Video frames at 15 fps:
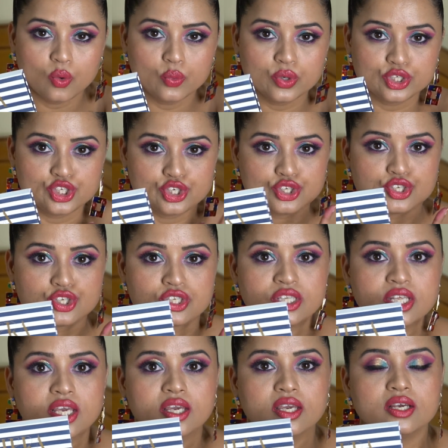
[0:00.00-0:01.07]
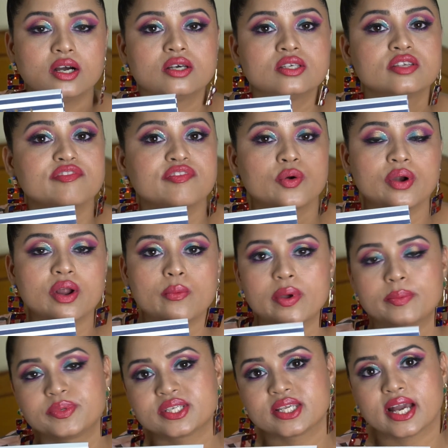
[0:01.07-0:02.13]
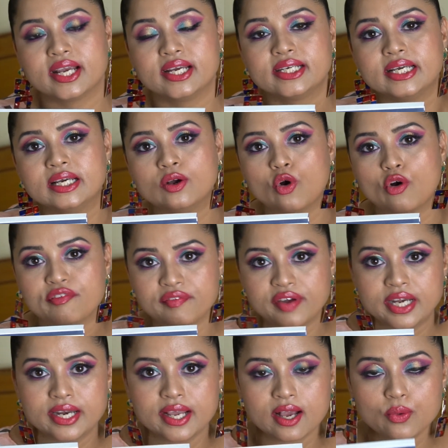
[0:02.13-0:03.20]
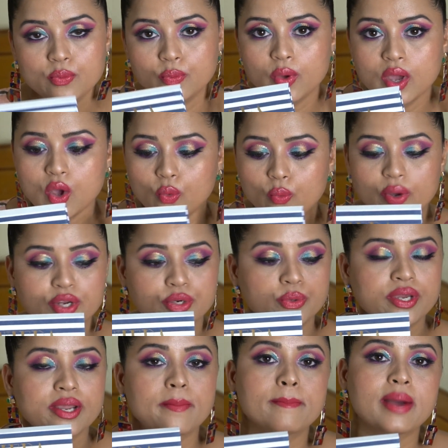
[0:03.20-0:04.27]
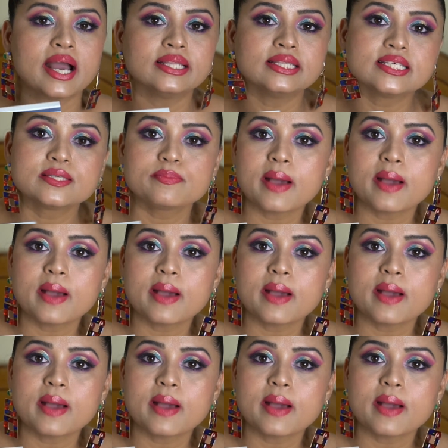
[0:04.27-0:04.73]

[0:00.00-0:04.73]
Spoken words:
which is the Sephora website of India, where you can buy this